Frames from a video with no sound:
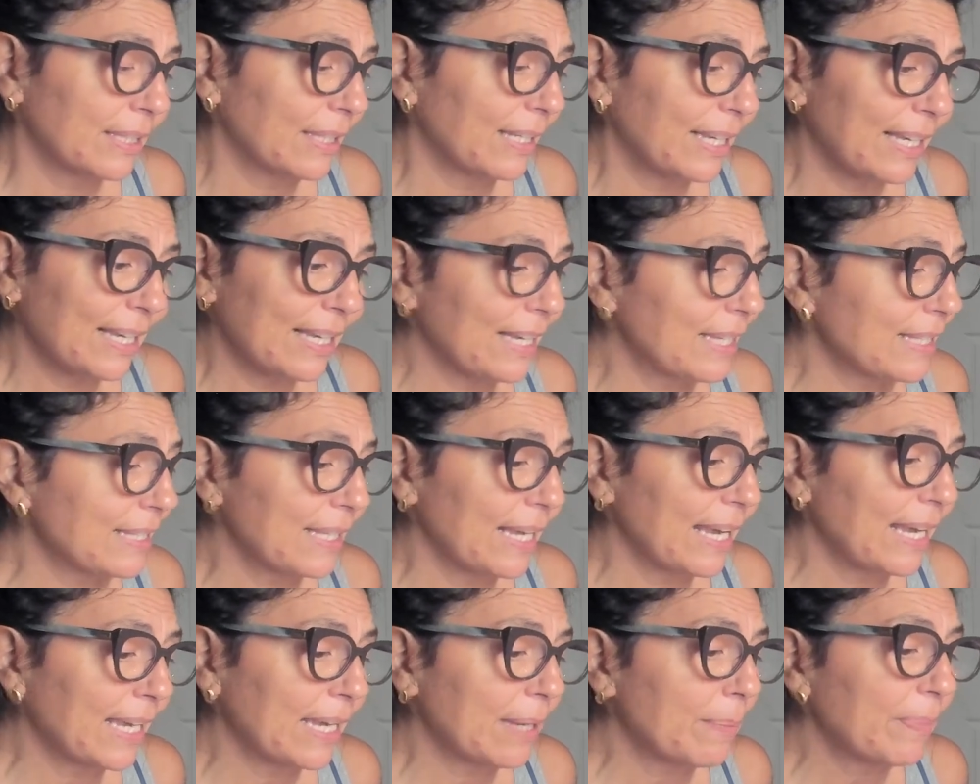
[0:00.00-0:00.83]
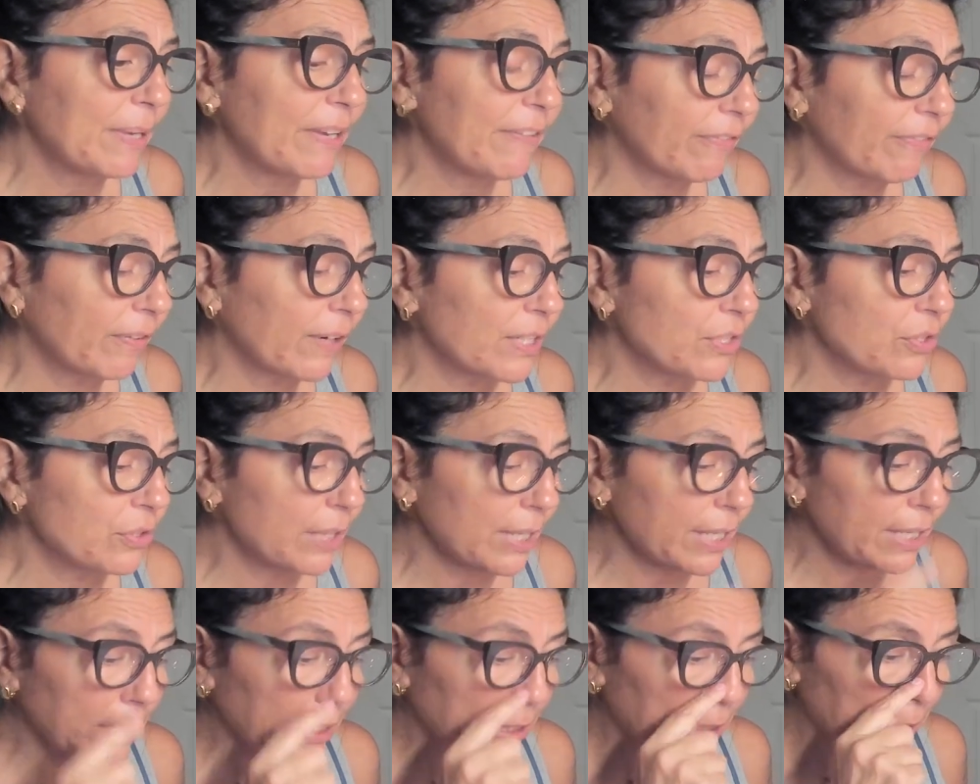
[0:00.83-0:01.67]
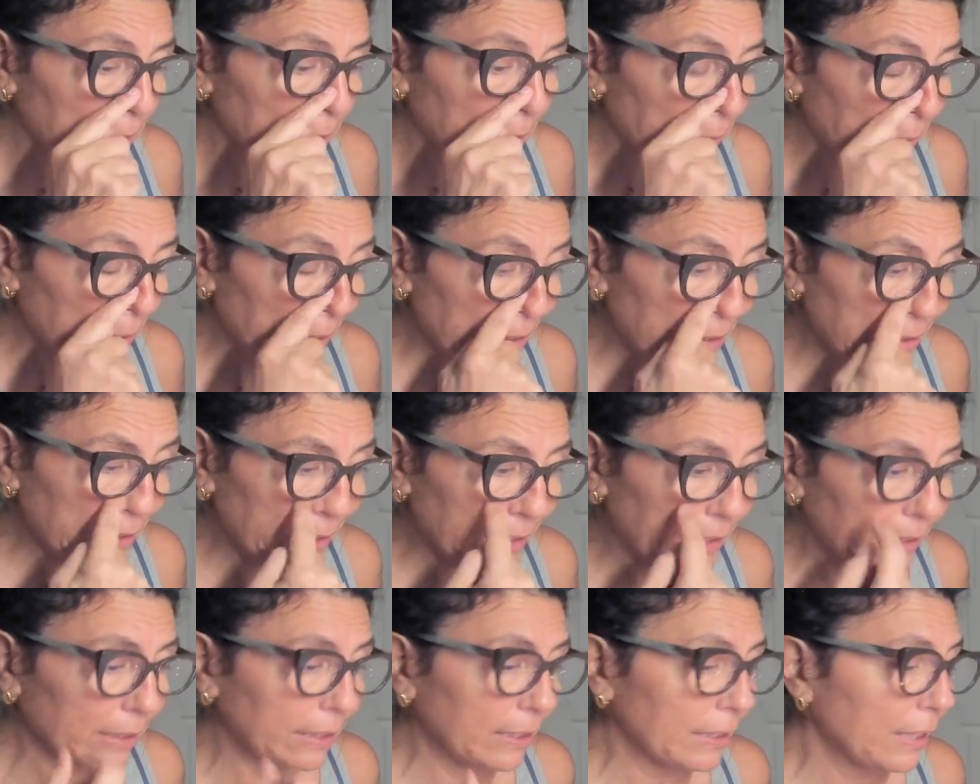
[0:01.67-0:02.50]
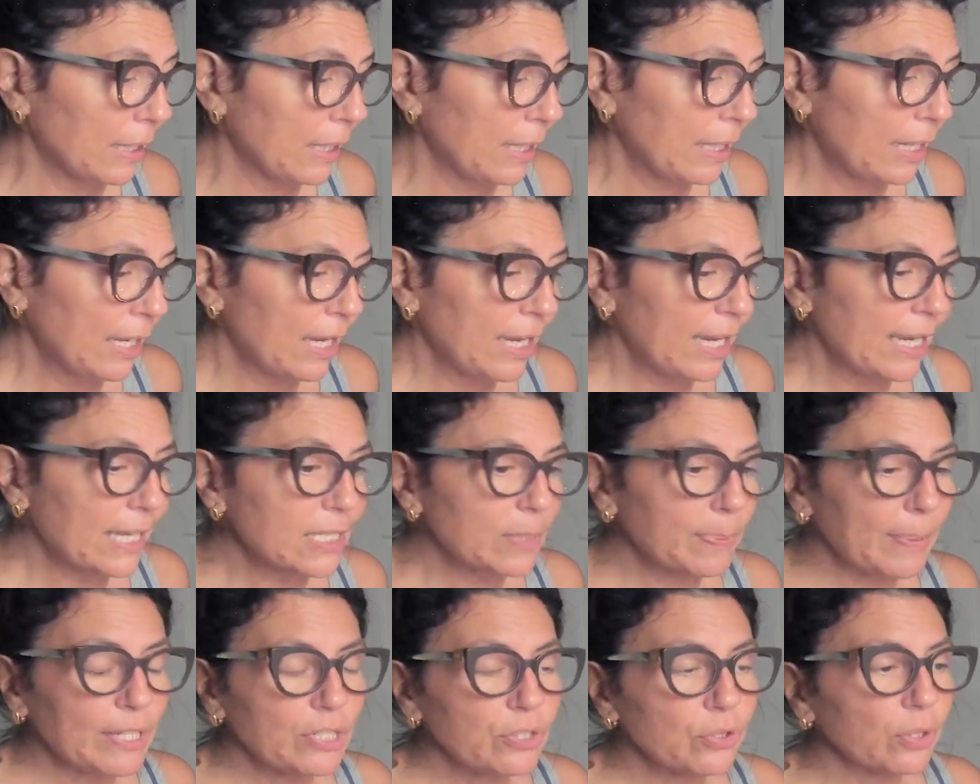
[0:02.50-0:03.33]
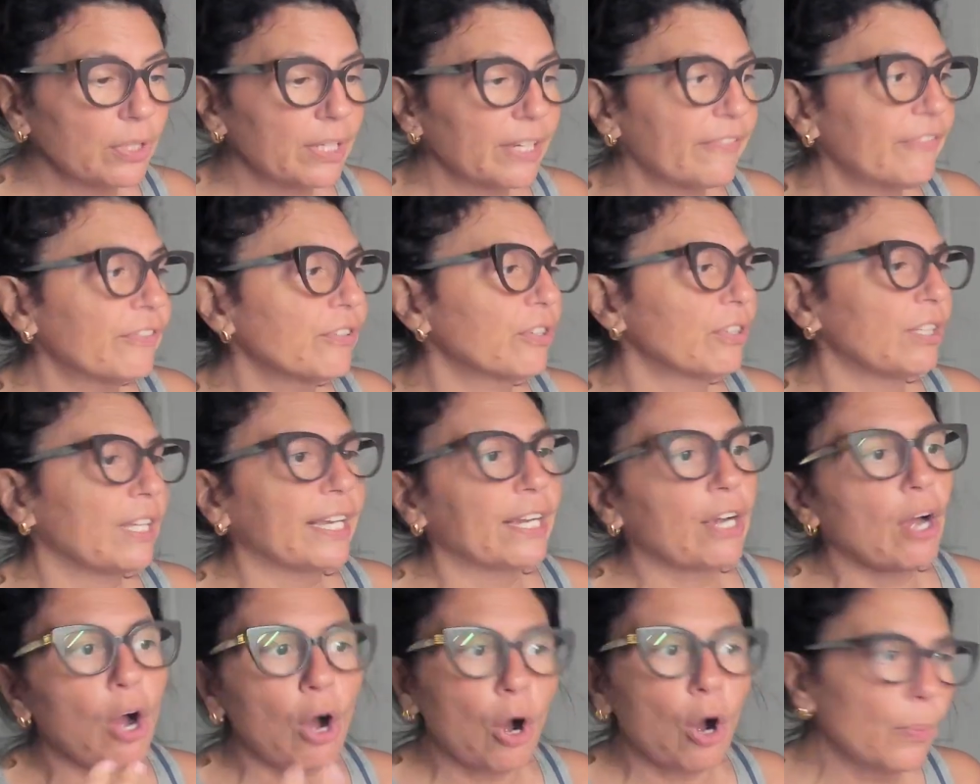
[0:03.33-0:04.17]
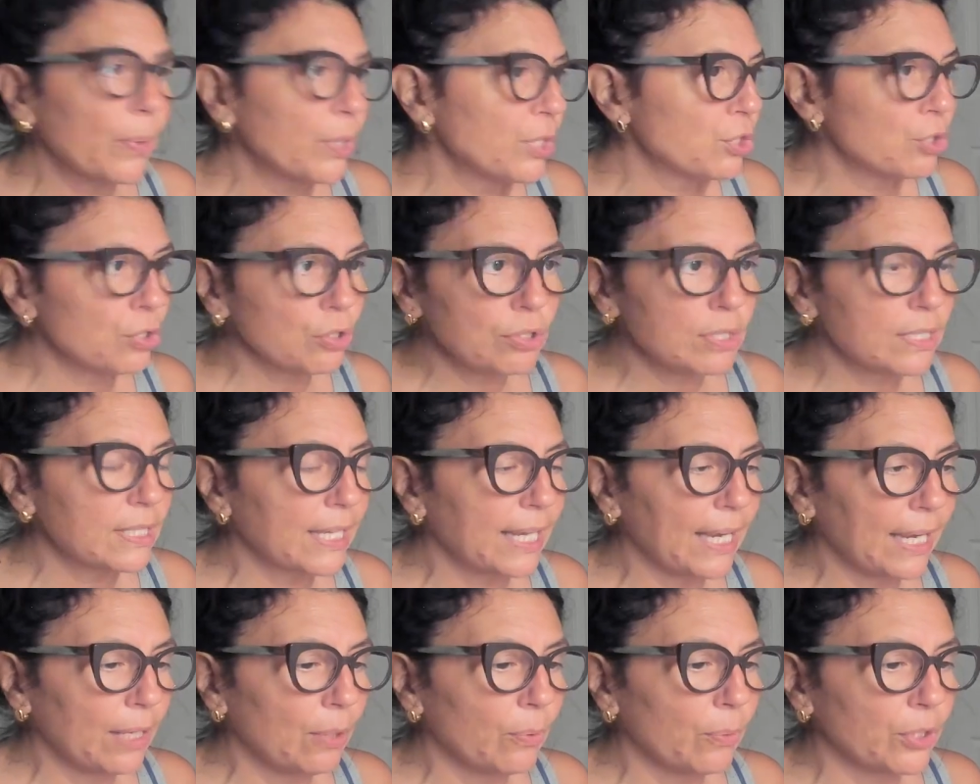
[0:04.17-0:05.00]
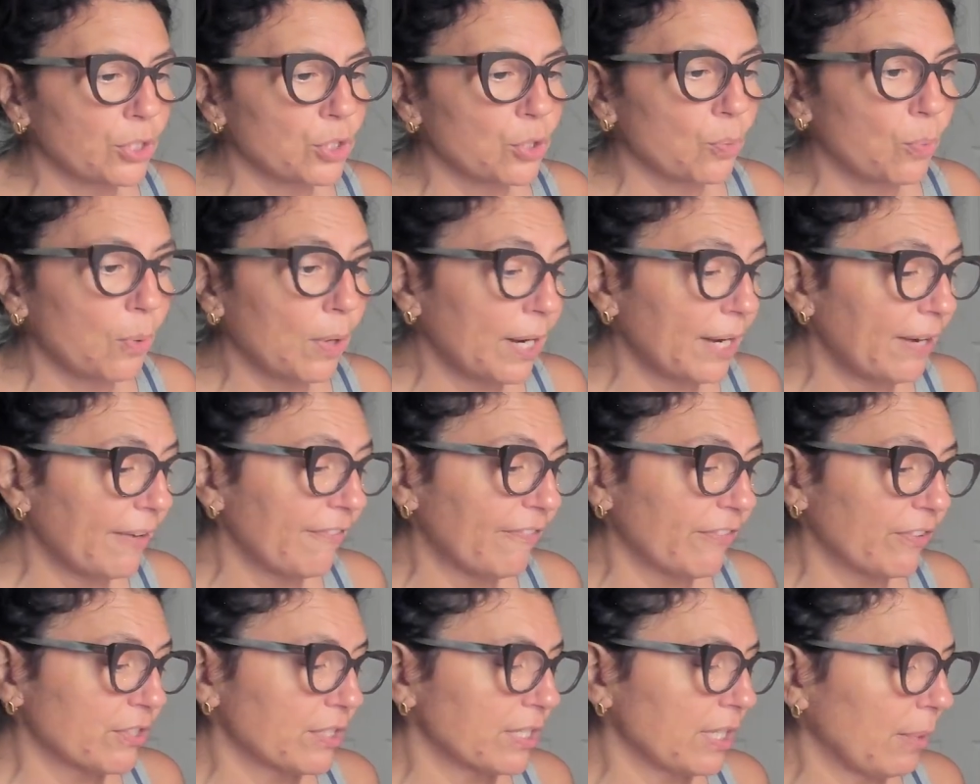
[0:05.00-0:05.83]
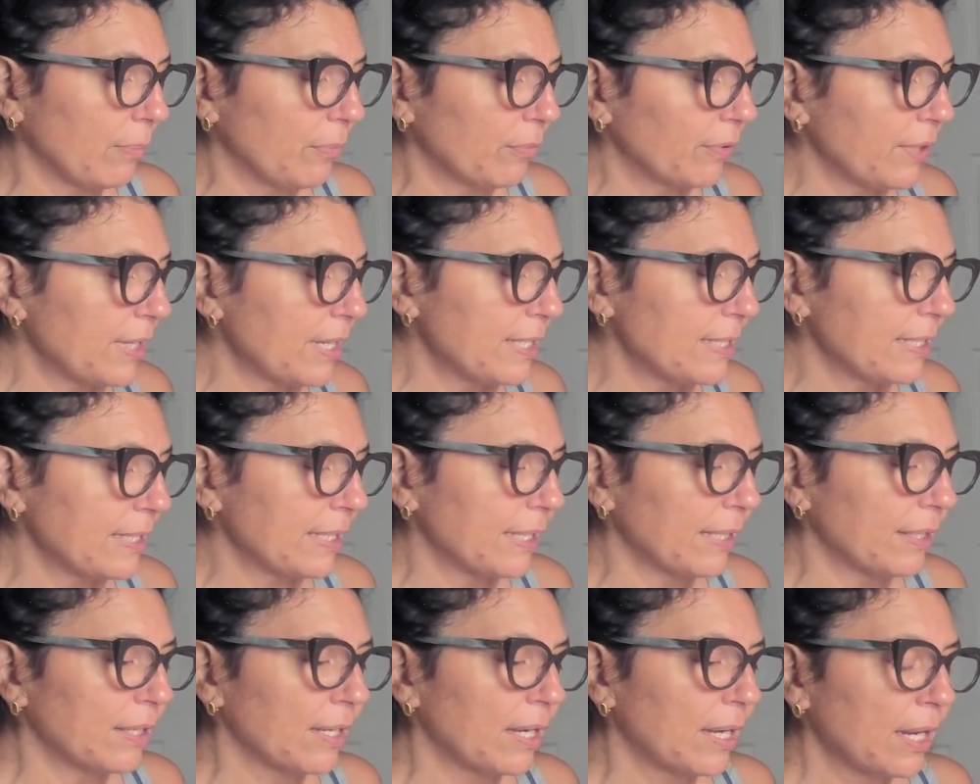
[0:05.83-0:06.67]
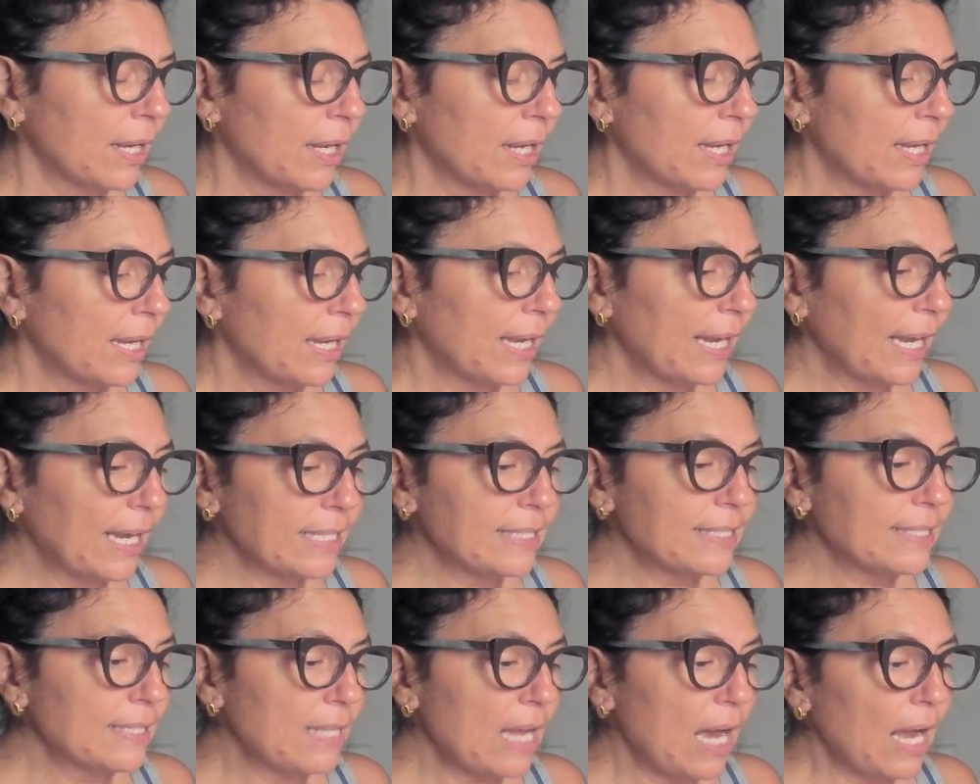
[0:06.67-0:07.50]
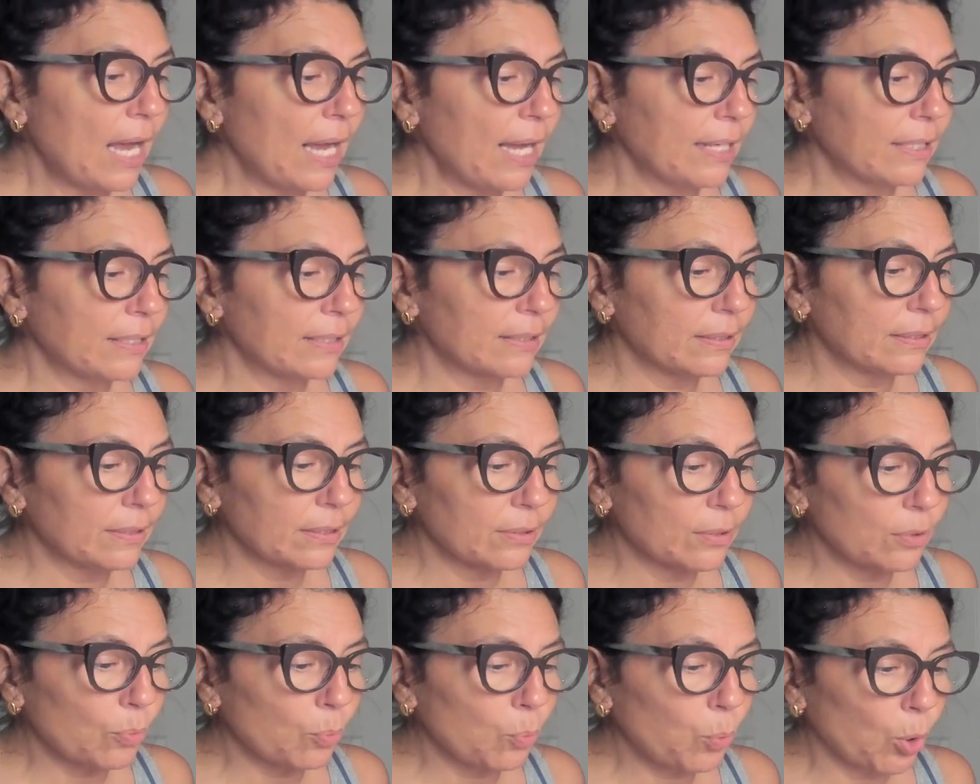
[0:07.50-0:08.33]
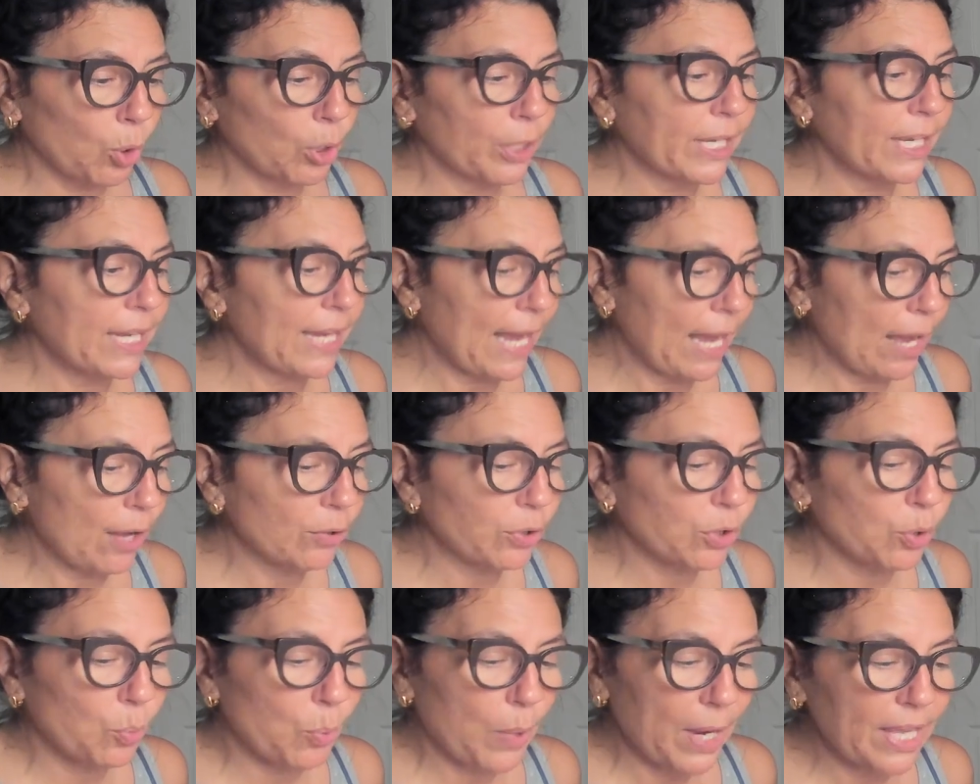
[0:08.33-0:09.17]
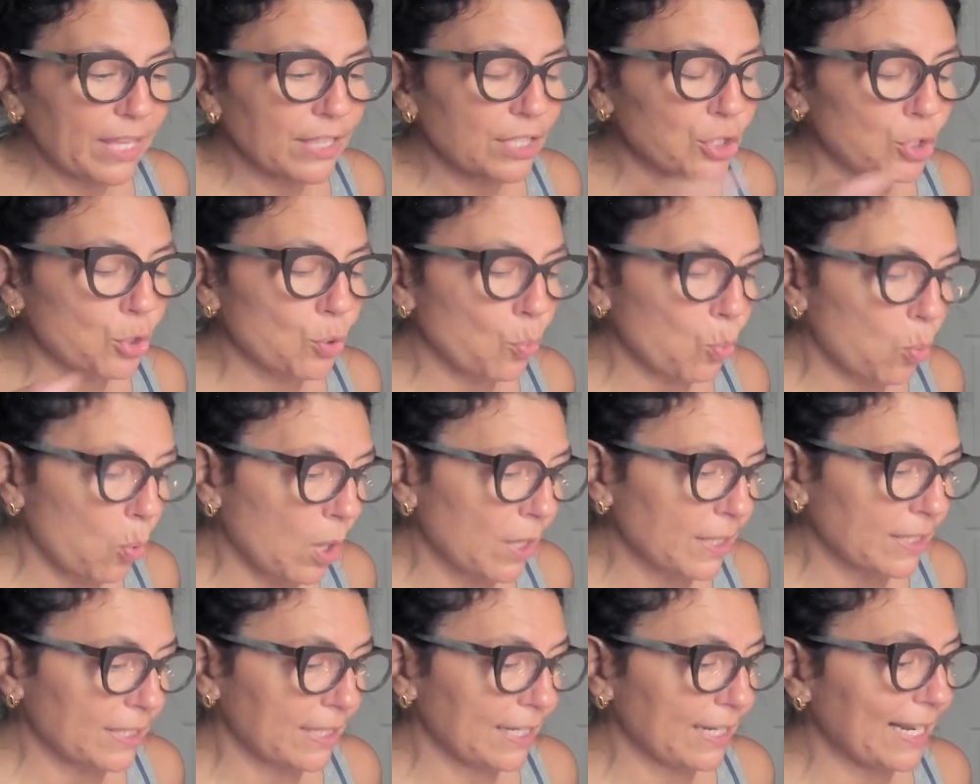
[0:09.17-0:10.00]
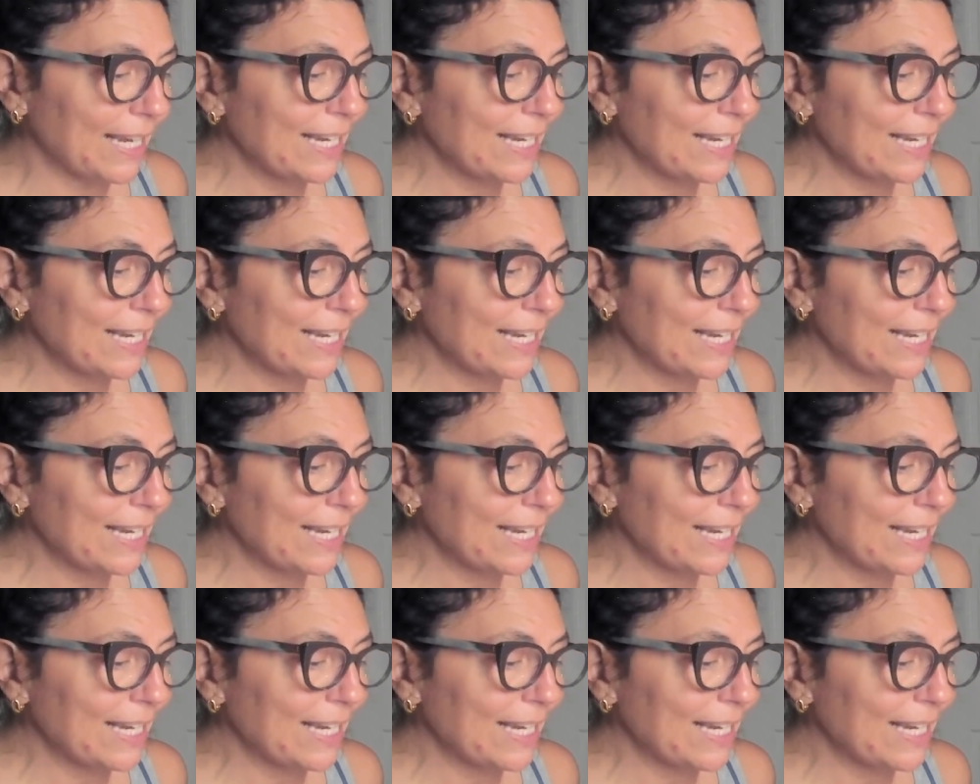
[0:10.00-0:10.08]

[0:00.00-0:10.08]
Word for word: it, it can be frustrating, you know? That's like a, especially if you're like always used to getting what you want, and for some reason it's not working out the way that you want it.